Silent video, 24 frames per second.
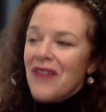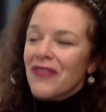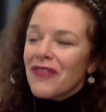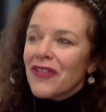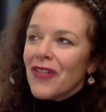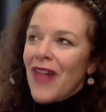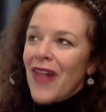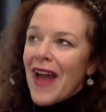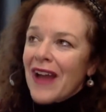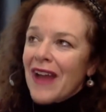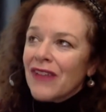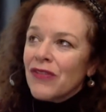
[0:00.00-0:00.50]

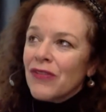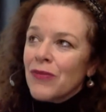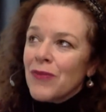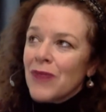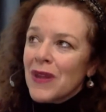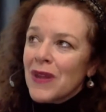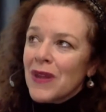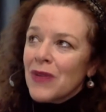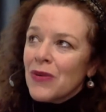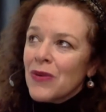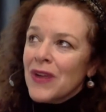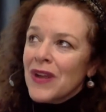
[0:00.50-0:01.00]
for lack of a
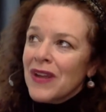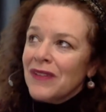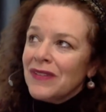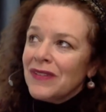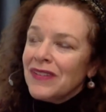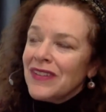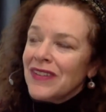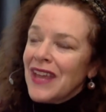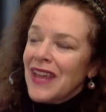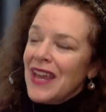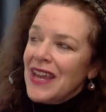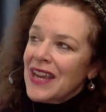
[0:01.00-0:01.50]
better way
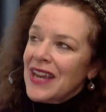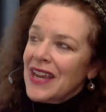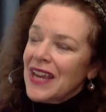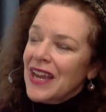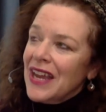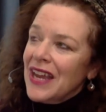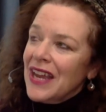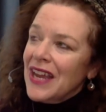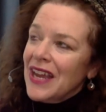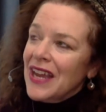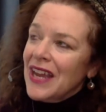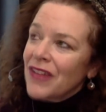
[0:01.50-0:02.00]
of saying
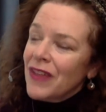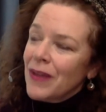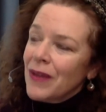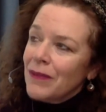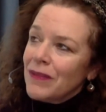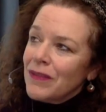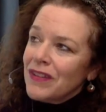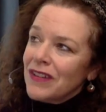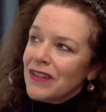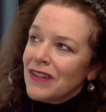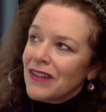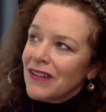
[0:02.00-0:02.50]
it, for
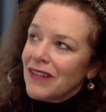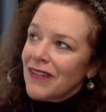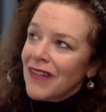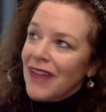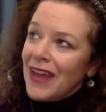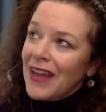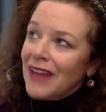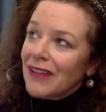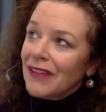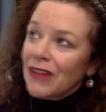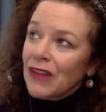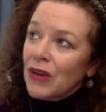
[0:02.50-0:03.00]
them to
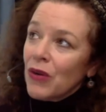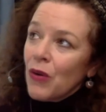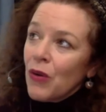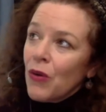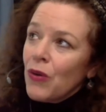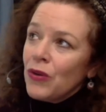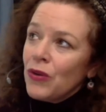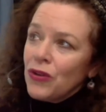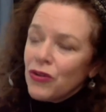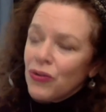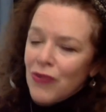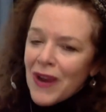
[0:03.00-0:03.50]
like their
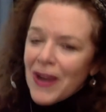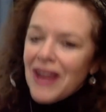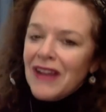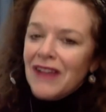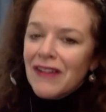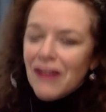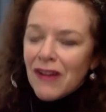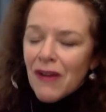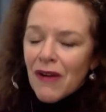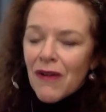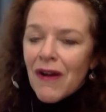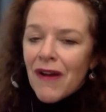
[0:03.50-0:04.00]
whole
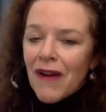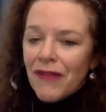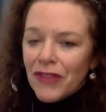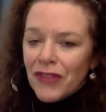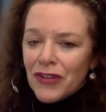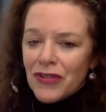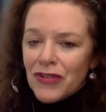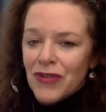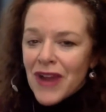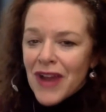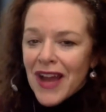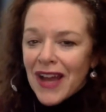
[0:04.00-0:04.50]
train to go off
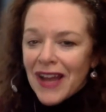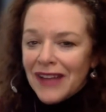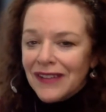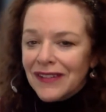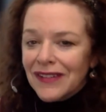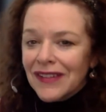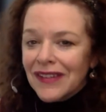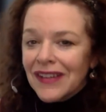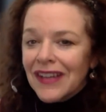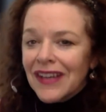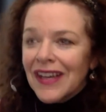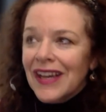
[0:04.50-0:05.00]
the
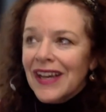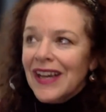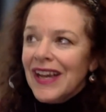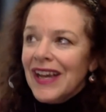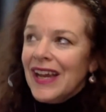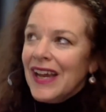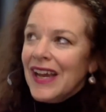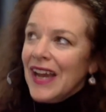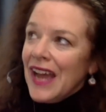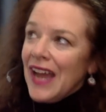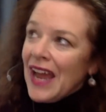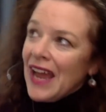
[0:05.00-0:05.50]
tracks
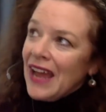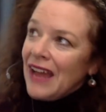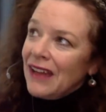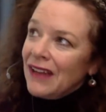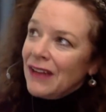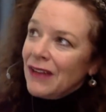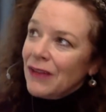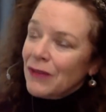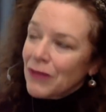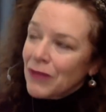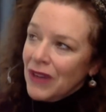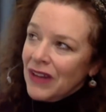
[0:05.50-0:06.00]

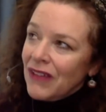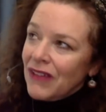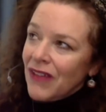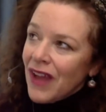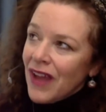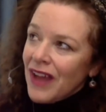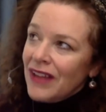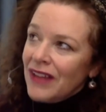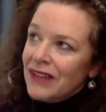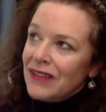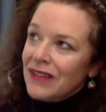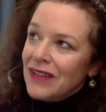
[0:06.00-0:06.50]
and
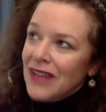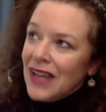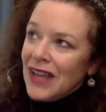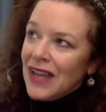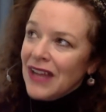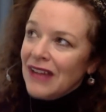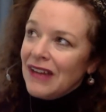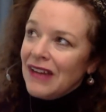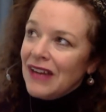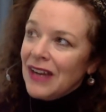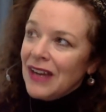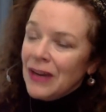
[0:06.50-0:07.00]
realize
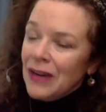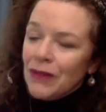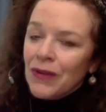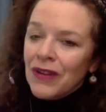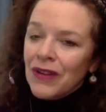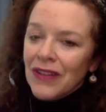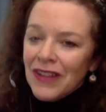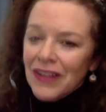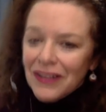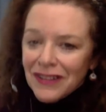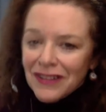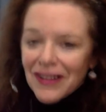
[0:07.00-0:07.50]
that it
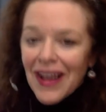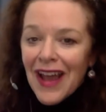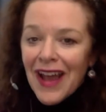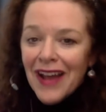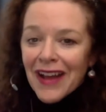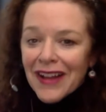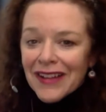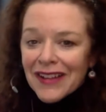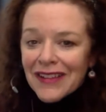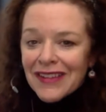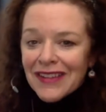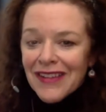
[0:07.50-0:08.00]
really
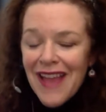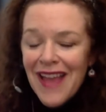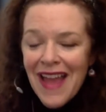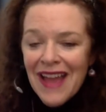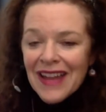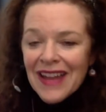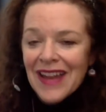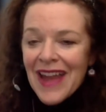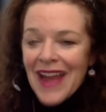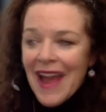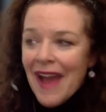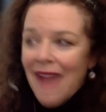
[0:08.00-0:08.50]
sucks,
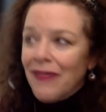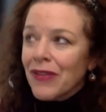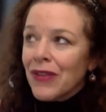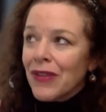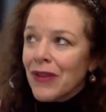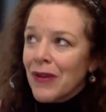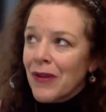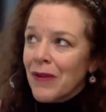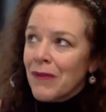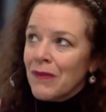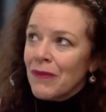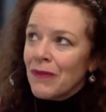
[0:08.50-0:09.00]
and have
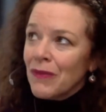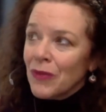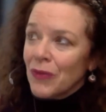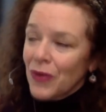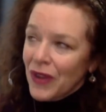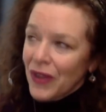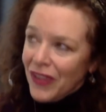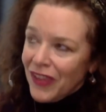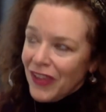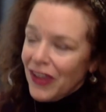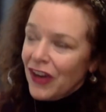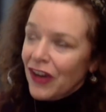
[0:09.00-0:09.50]
them
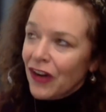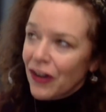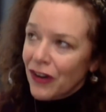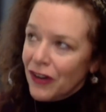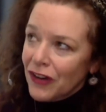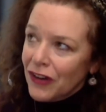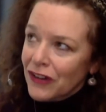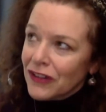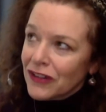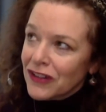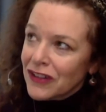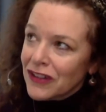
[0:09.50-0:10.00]
really
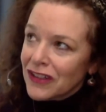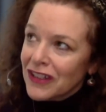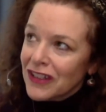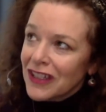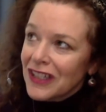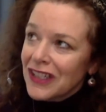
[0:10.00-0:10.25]
hurt